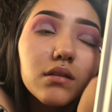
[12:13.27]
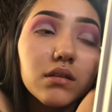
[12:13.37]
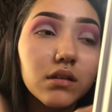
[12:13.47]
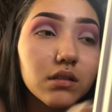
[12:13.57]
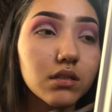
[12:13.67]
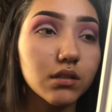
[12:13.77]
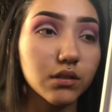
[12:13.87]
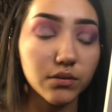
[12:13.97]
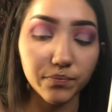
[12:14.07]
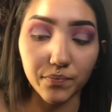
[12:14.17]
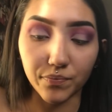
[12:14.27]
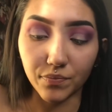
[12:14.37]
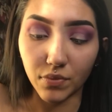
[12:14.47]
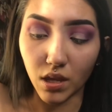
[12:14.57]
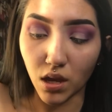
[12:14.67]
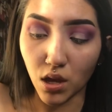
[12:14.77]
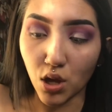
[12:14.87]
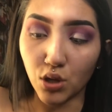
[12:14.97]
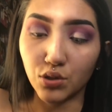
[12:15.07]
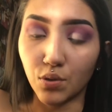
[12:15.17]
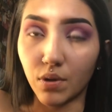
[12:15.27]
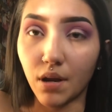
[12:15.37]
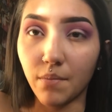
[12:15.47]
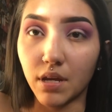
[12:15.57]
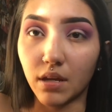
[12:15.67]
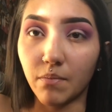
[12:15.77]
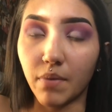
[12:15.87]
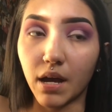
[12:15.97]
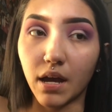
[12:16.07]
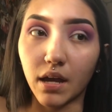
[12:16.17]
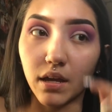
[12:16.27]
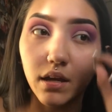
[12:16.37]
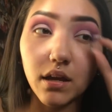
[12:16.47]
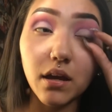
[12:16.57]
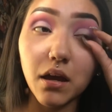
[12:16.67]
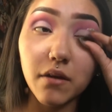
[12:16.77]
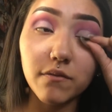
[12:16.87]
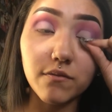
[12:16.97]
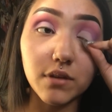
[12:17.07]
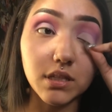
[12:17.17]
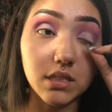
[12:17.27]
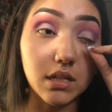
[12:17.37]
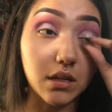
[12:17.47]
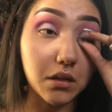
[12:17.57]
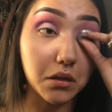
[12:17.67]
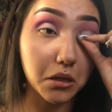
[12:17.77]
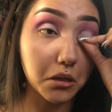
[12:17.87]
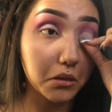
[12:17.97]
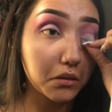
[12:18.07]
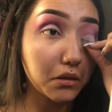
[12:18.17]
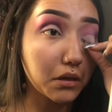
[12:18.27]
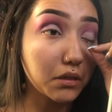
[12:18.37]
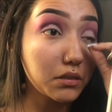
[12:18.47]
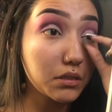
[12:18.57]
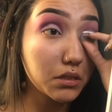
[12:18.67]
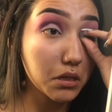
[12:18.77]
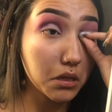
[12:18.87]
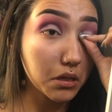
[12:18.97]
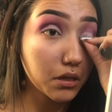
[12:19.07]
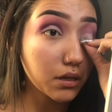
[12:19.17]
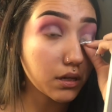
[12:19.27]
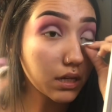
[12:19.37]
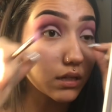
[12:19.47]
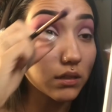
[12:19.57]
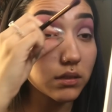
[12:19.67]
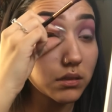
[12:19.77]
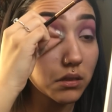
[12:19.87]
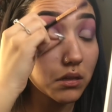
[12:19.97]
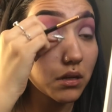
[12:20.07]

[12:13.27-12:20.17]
the concealer. So what I mean by fixing it is